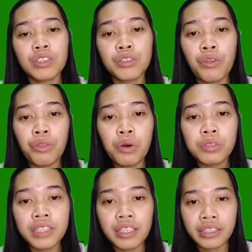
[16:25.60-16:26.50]
So
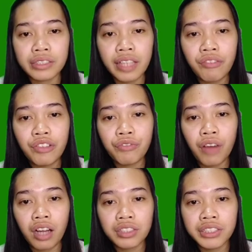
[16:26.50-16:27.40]
those are the 7
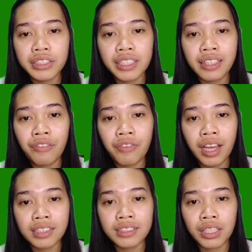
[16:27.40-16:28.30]
factors that
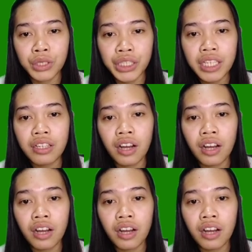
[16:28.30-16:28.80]
affects the learning